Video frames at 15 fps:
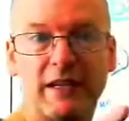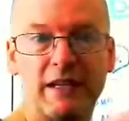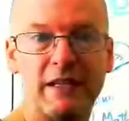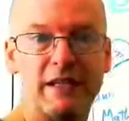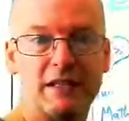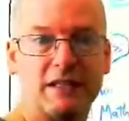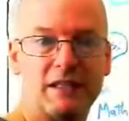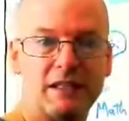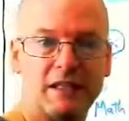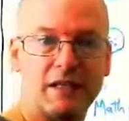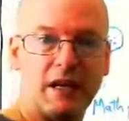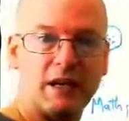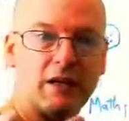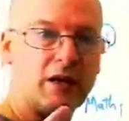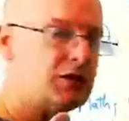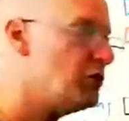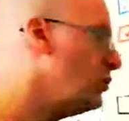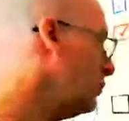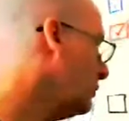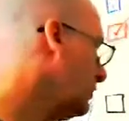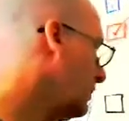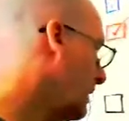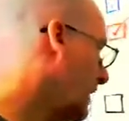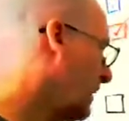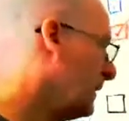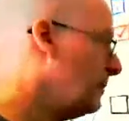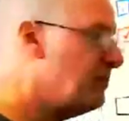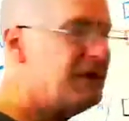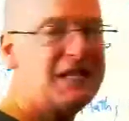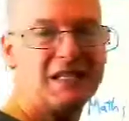is a tool
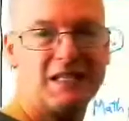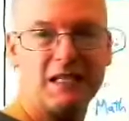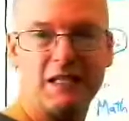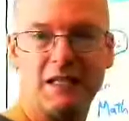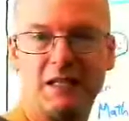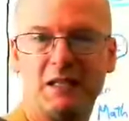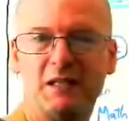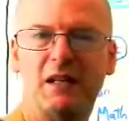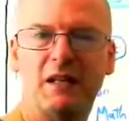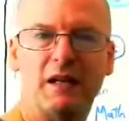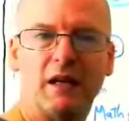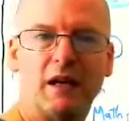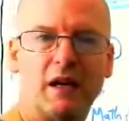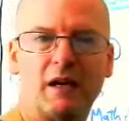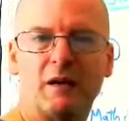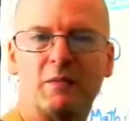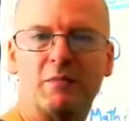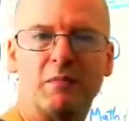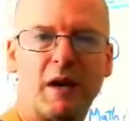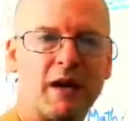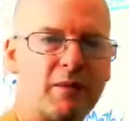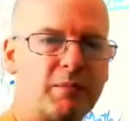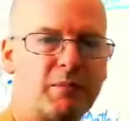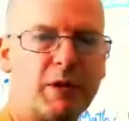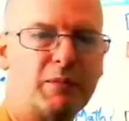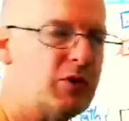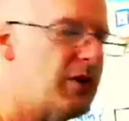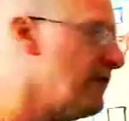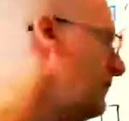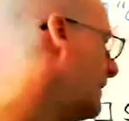on PCs. People
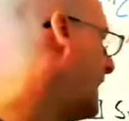who have